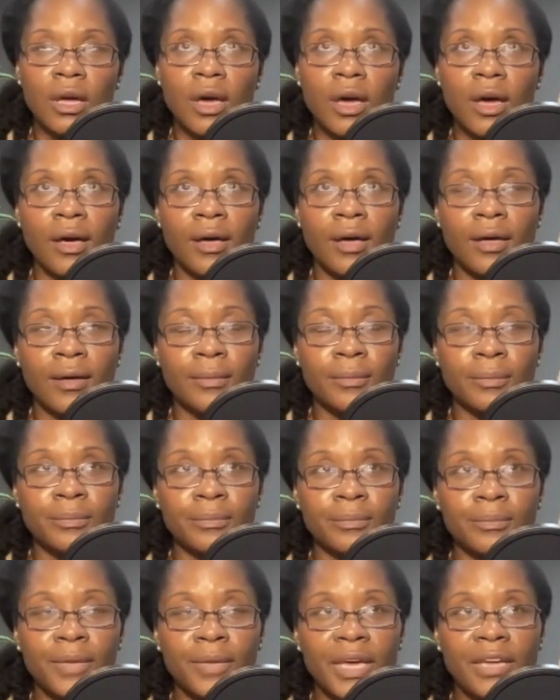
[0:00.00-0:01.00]

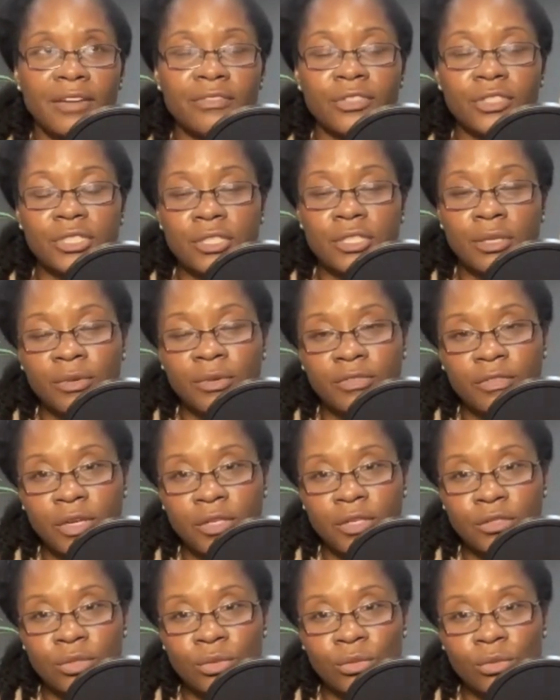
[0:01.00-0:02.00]
And for some of
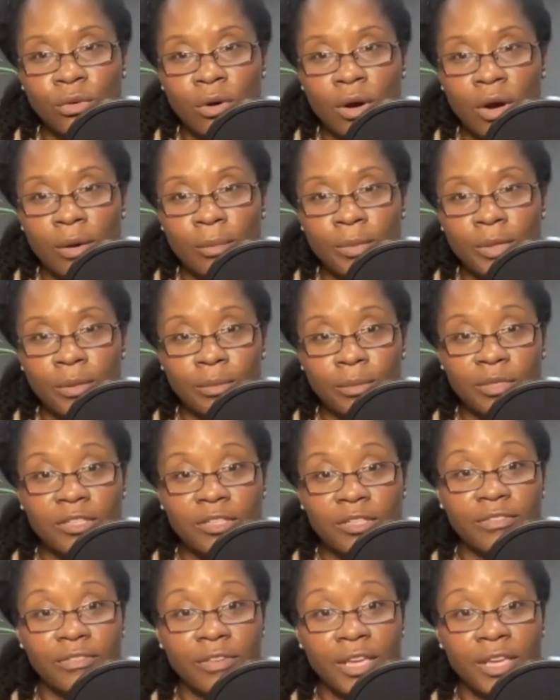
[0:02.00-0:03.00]
us who are people
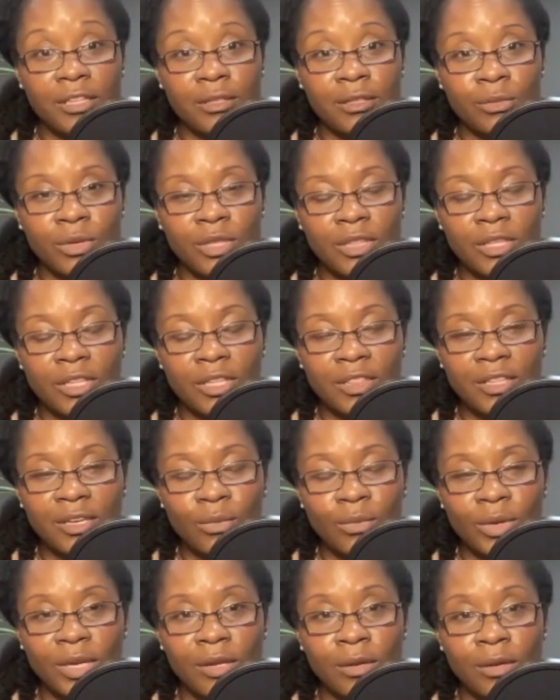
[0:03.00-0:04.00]
of faith, we think that
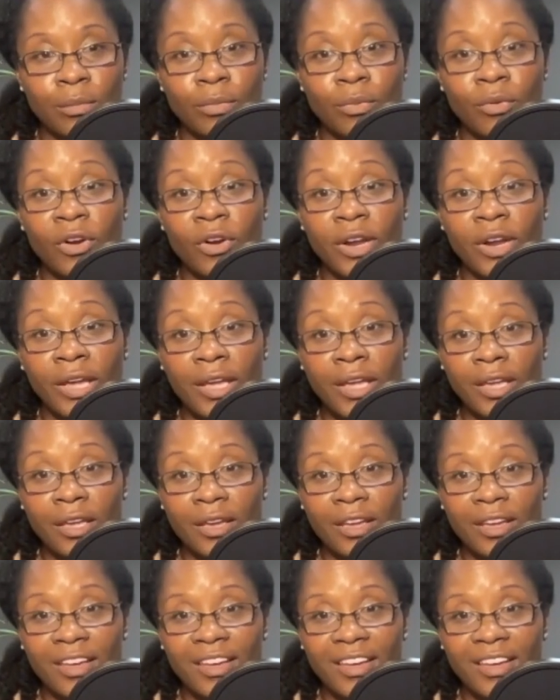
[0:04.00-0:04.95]
we can pray